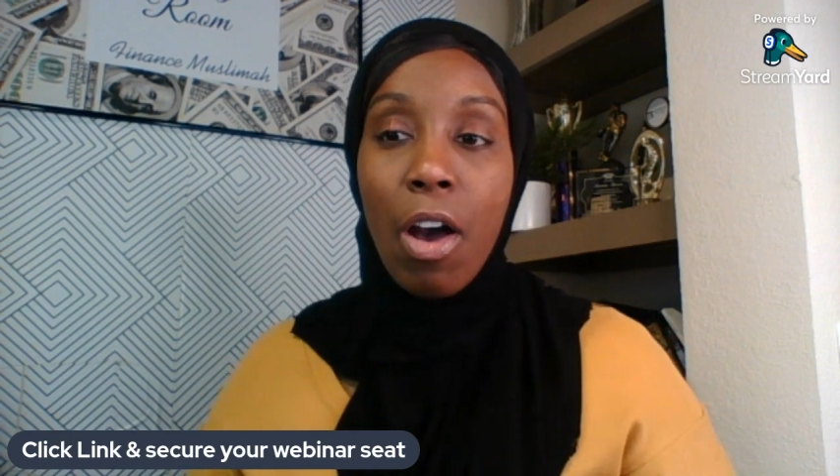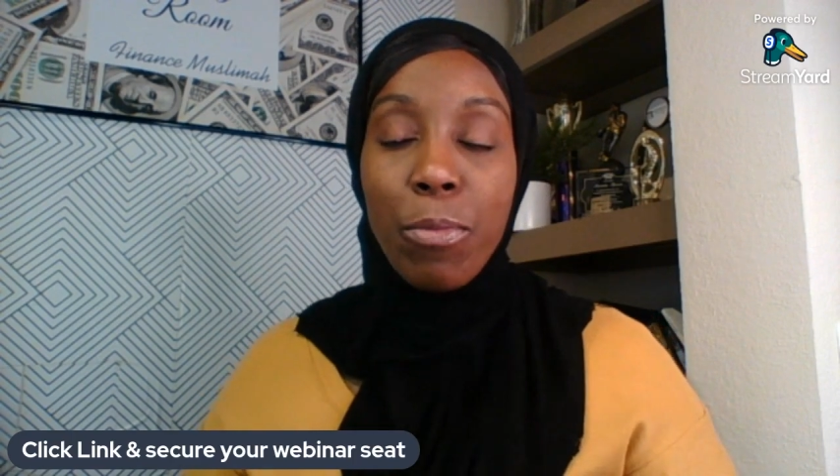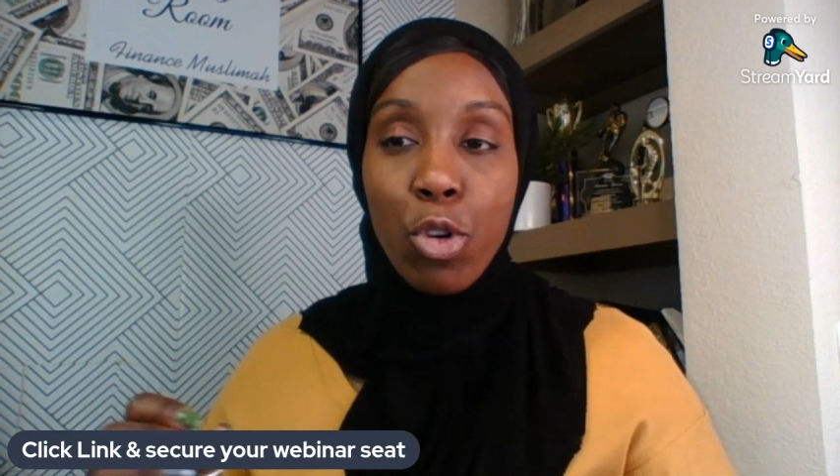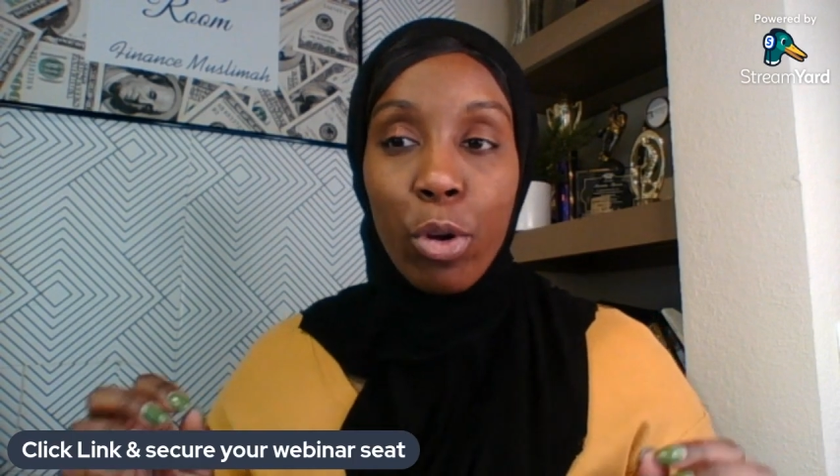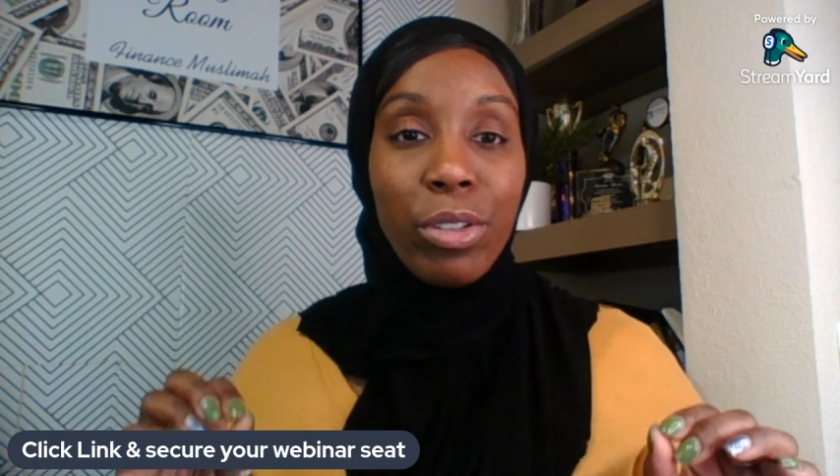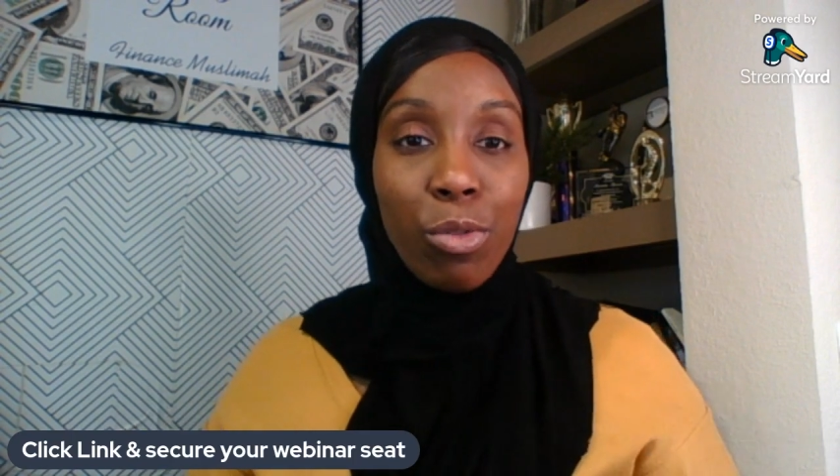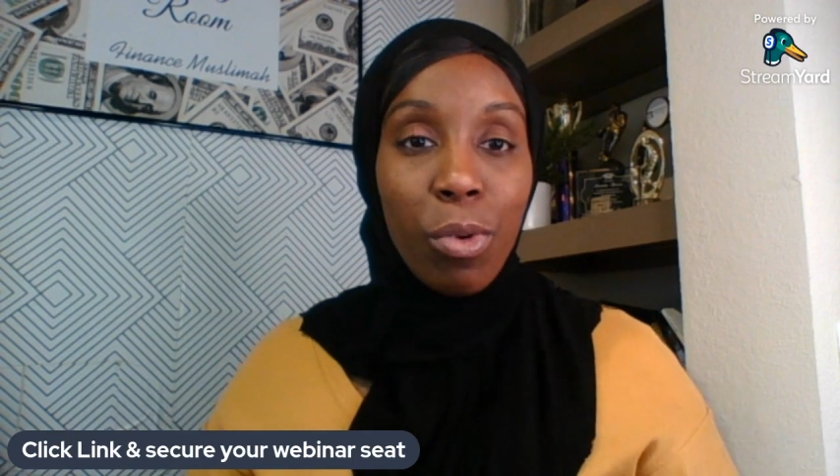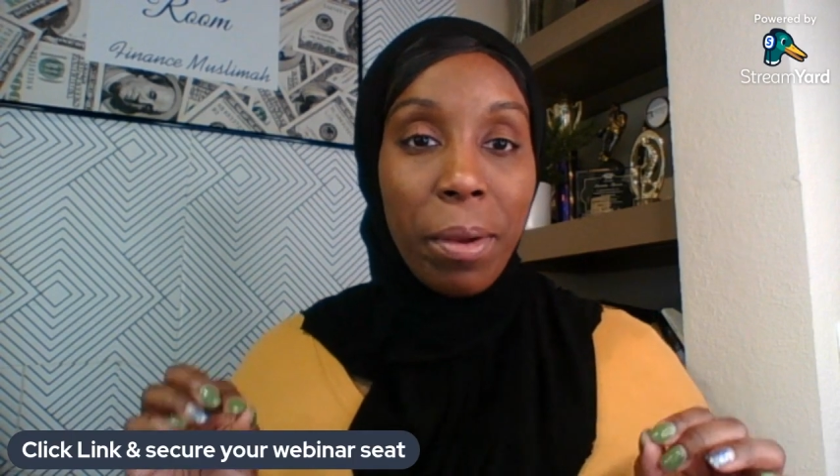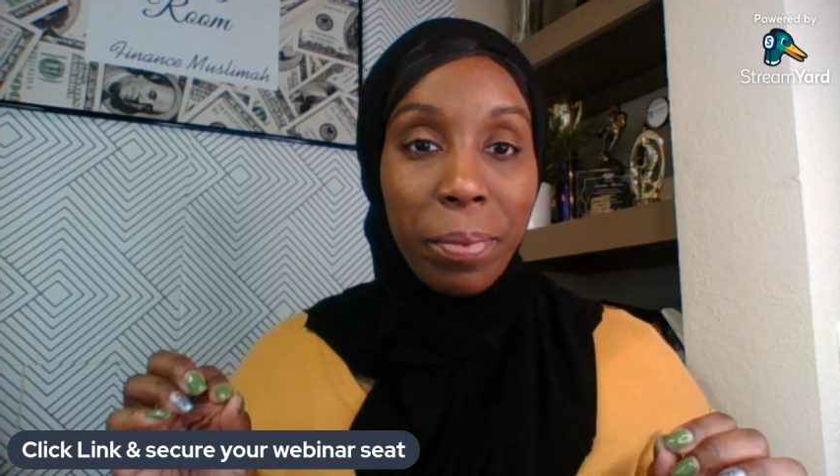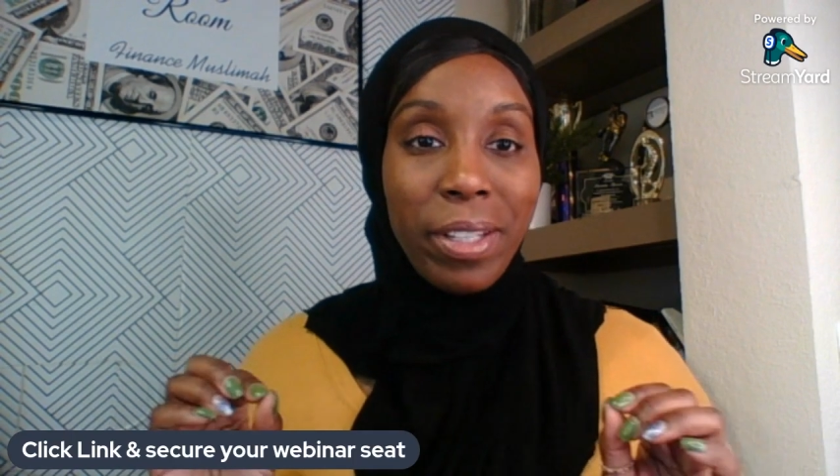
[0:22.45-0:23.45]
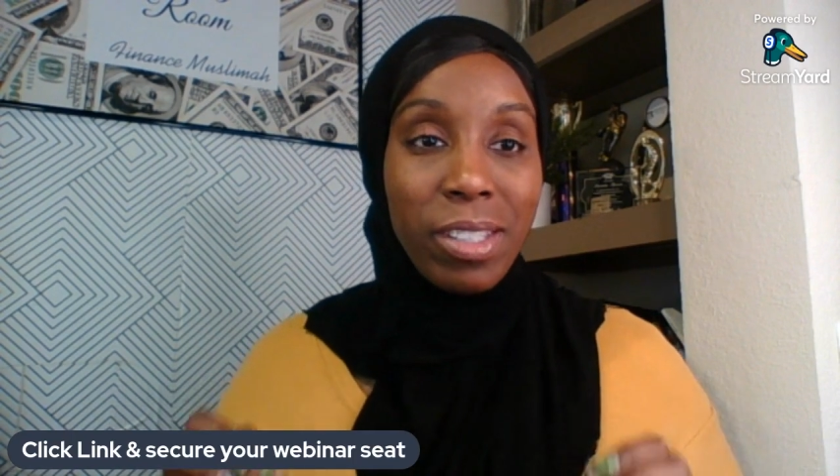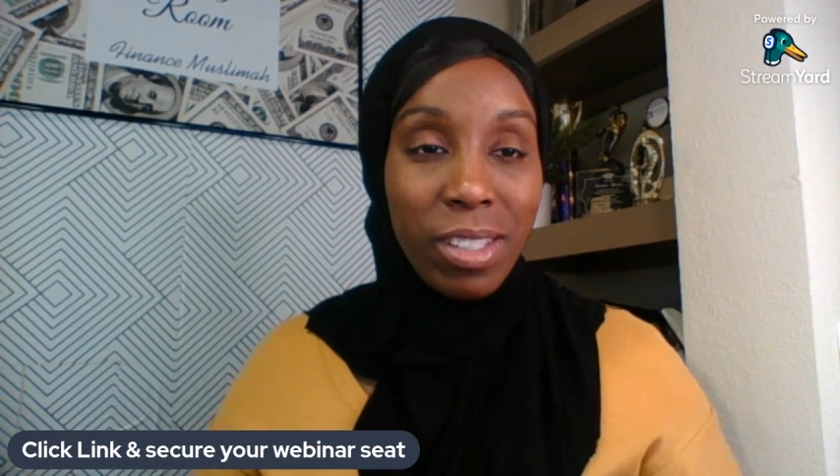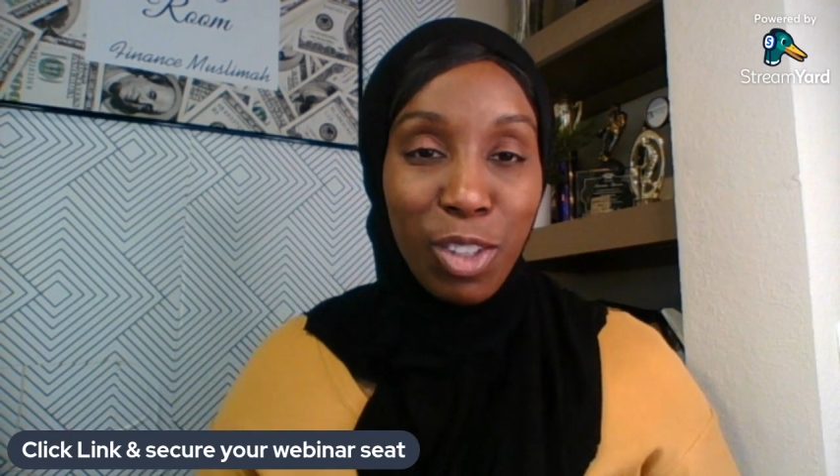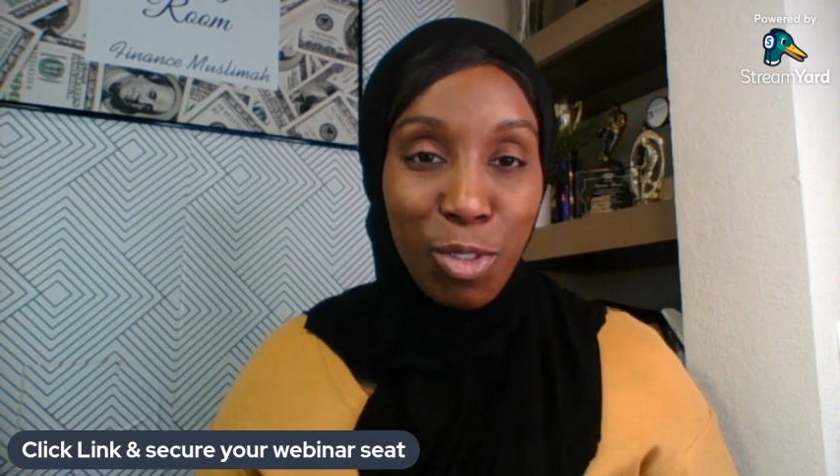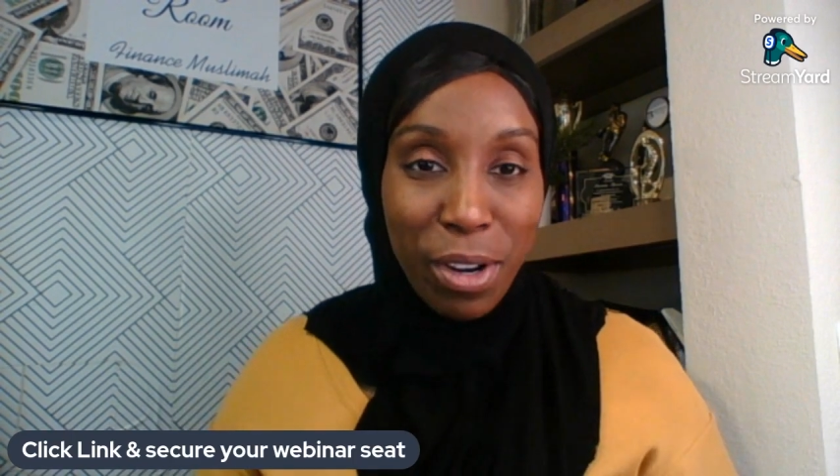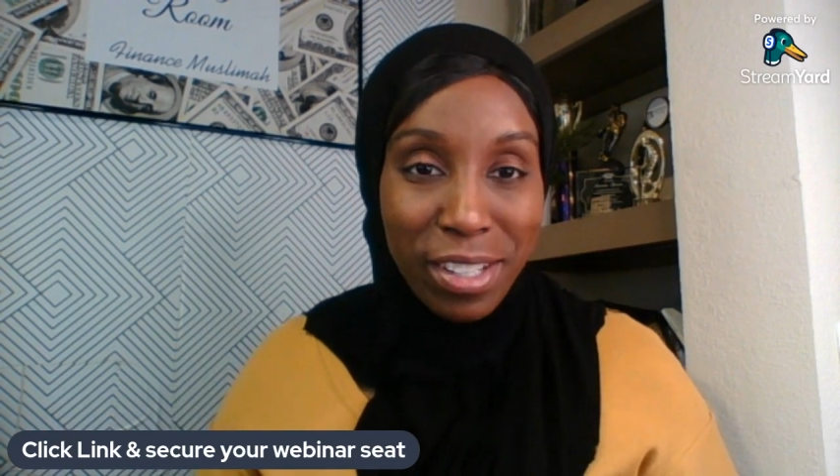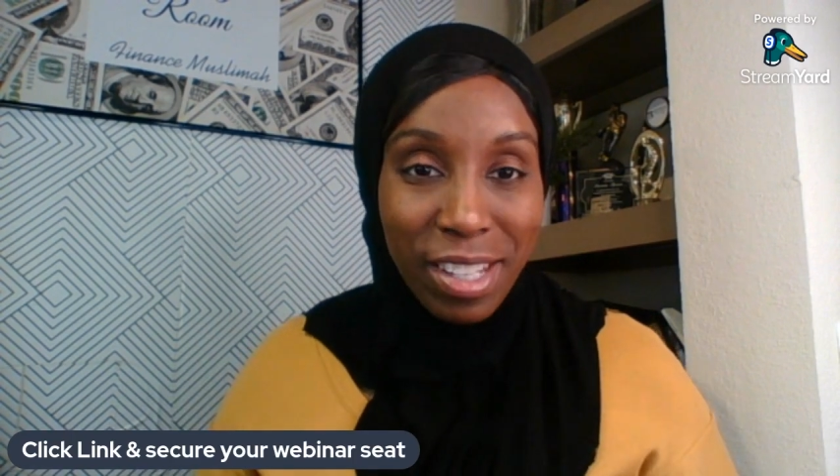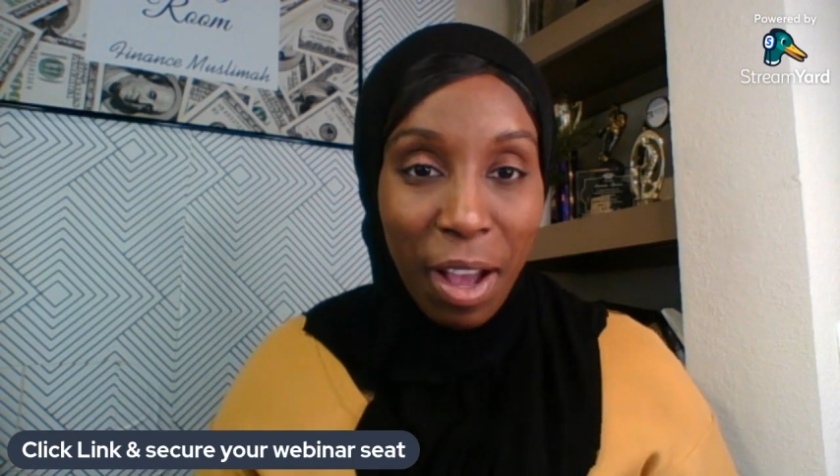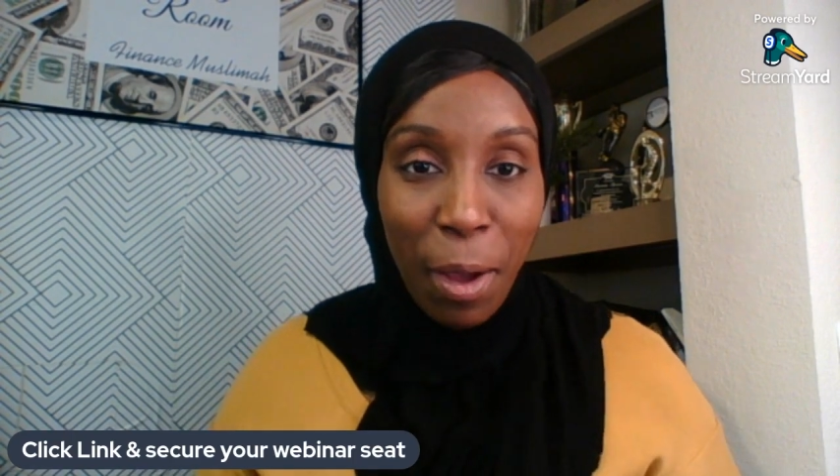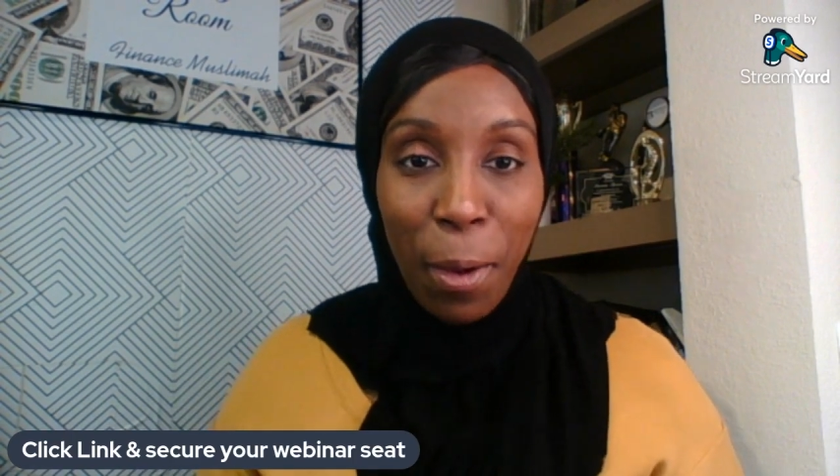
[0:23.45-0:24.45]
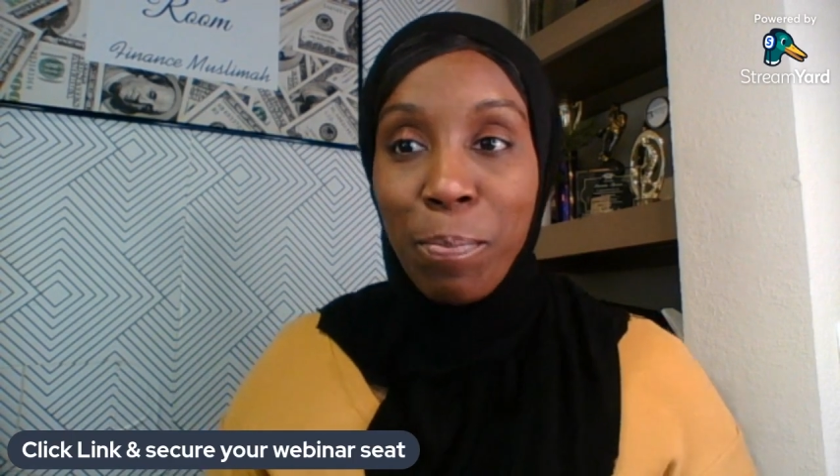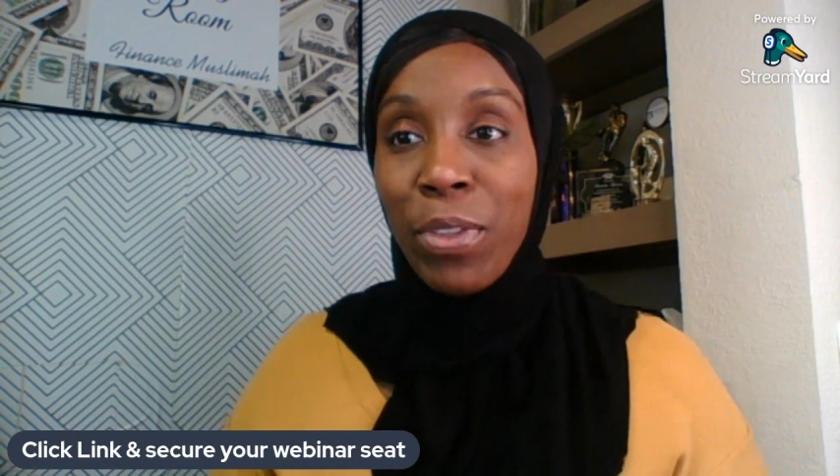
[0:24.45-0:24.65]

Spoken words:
You're at the right place at the right time.